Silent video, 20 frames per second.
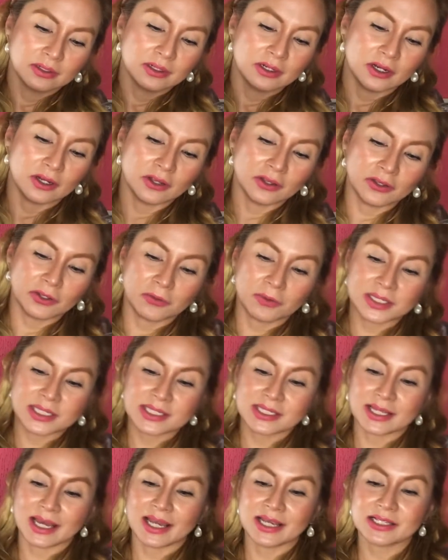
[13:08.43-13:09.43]
Although what's
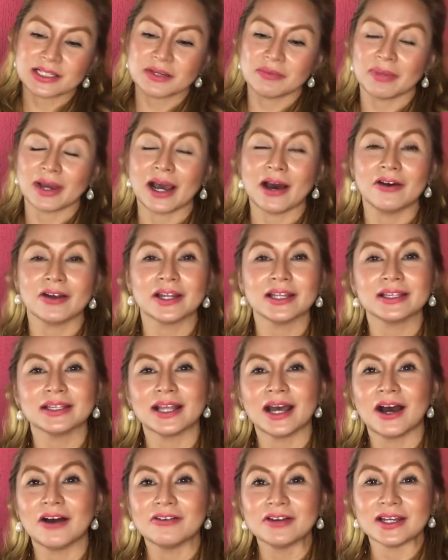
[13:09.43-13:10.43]
nice about it
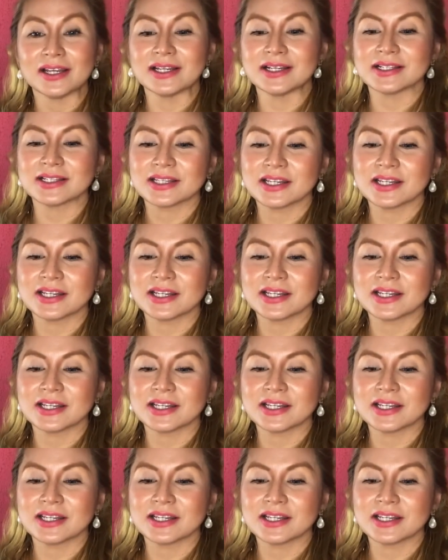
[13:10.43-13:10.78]
now is,